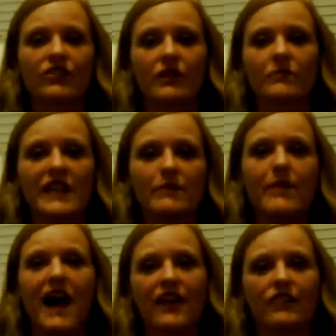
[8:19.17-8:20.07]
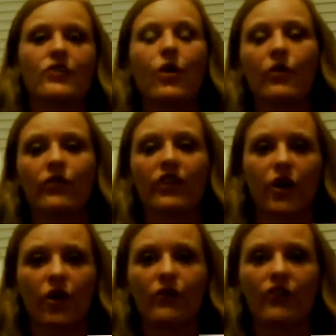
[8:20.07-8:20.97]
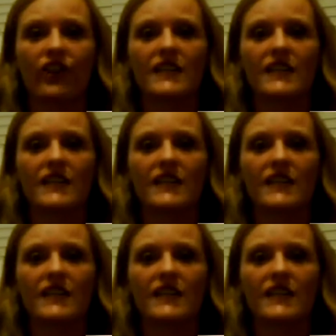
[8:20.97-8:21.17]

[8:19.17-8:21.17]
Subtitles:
repeat patterns over and over,